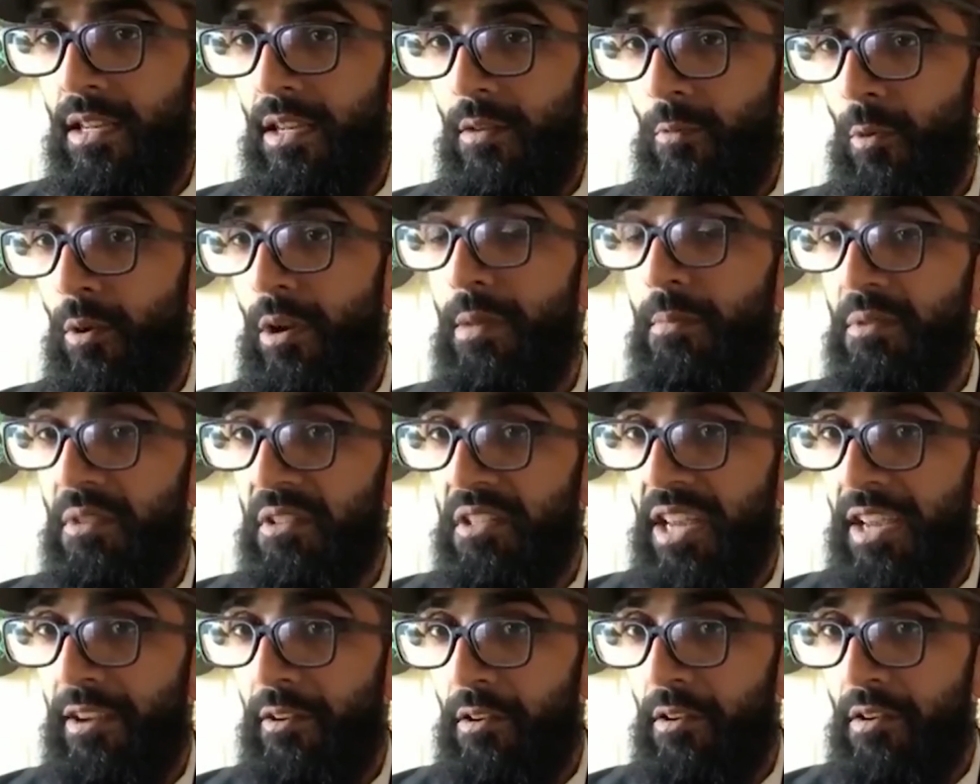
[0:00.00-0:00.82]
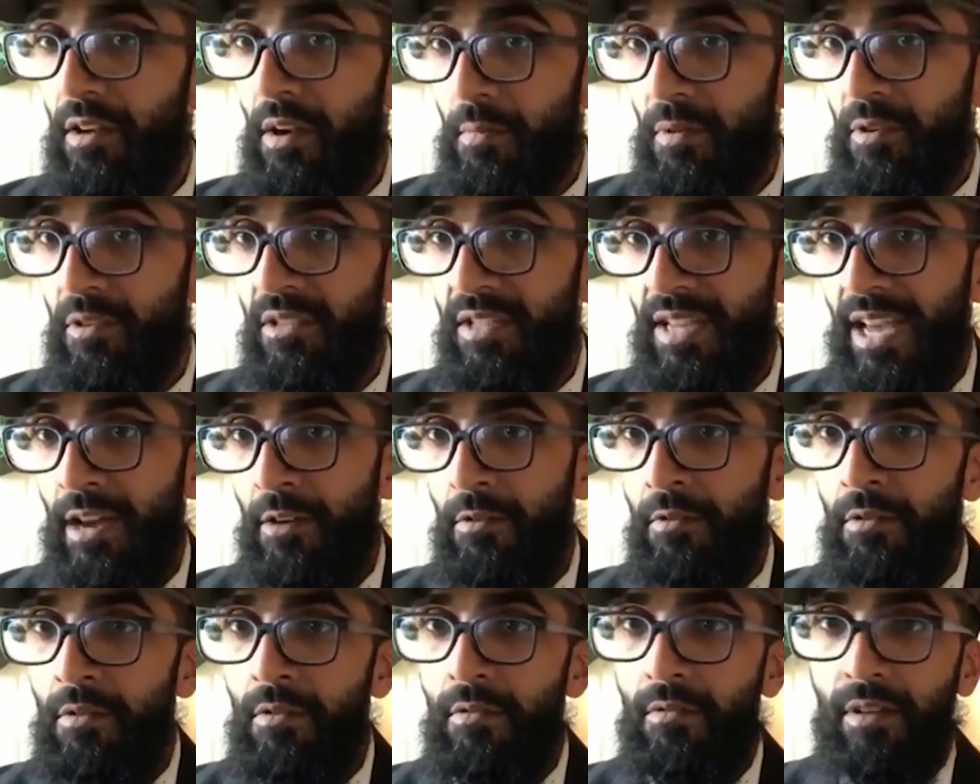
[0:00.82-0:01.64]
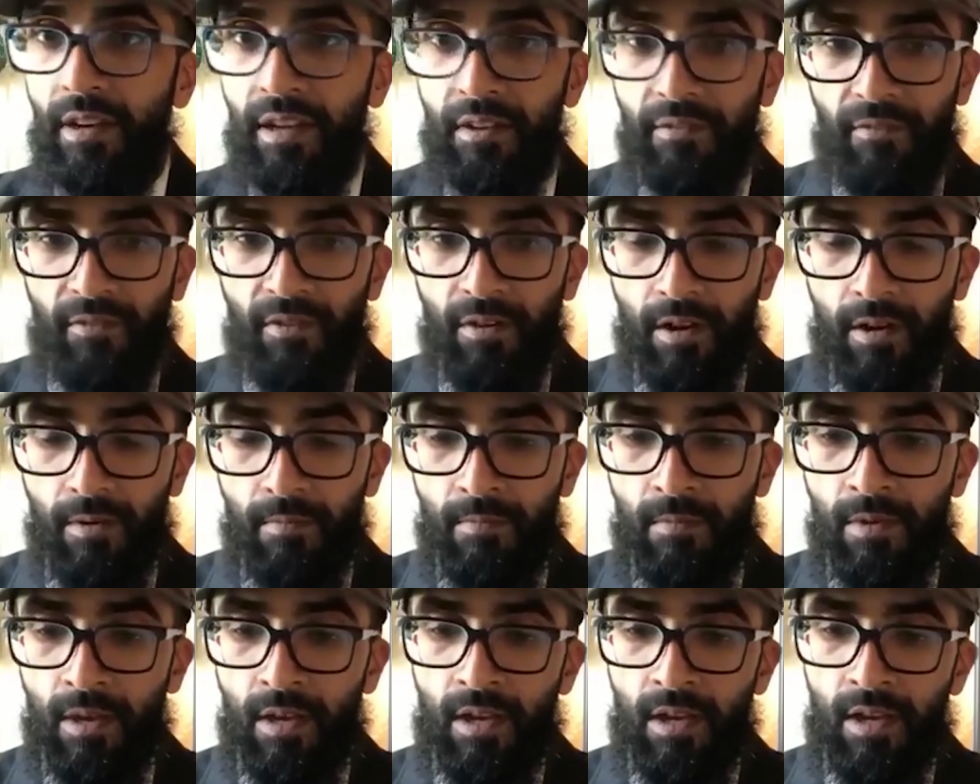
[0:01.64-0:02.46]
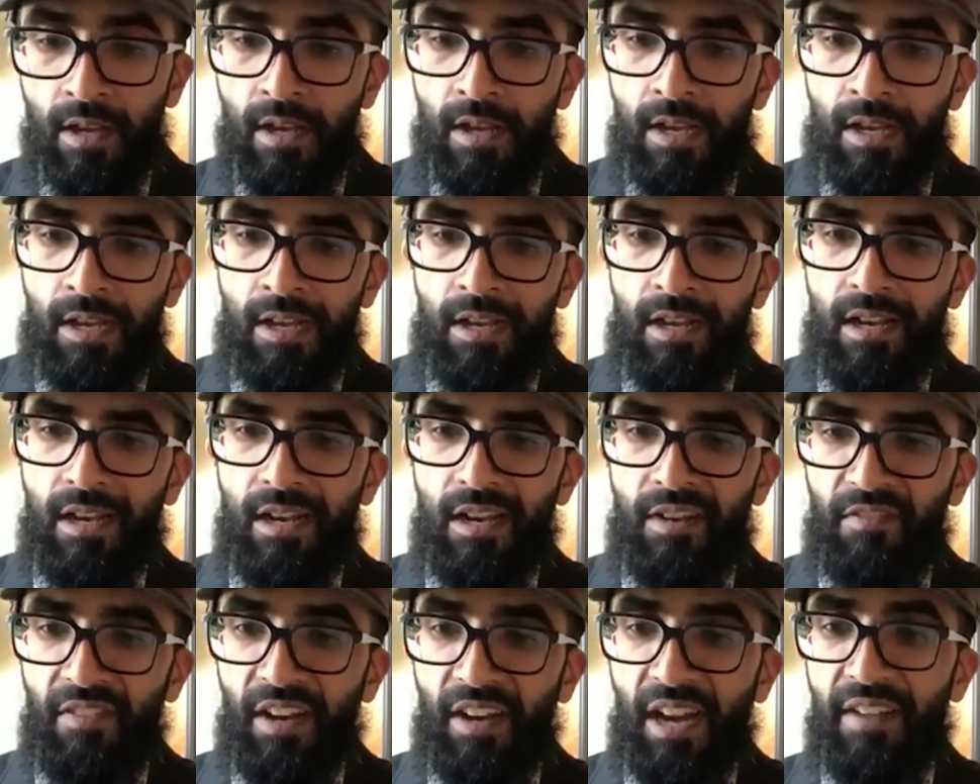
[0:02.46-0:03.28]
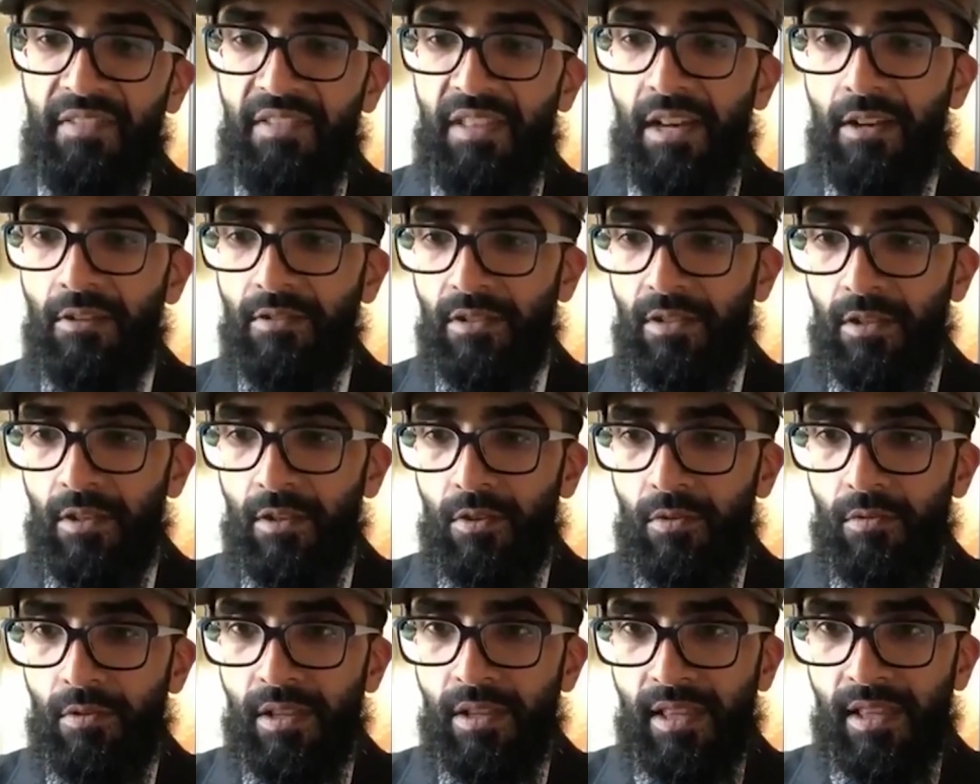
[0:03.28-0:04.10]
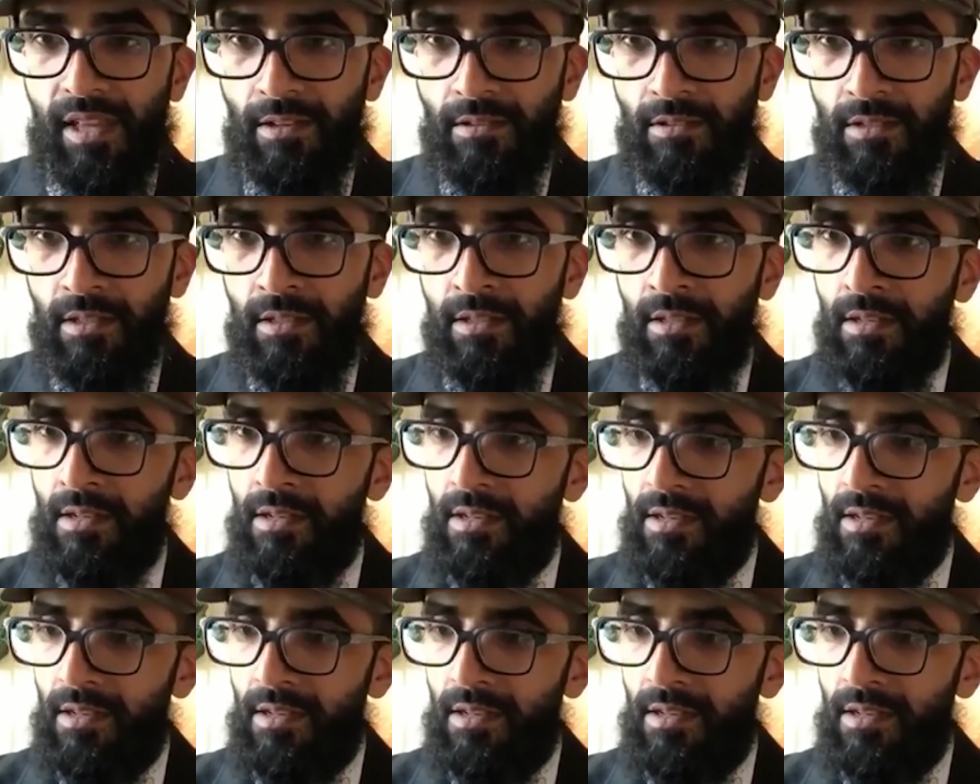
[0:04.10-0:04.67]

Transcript: We were able to take our numbers down, right, from 5,000 to 3,000.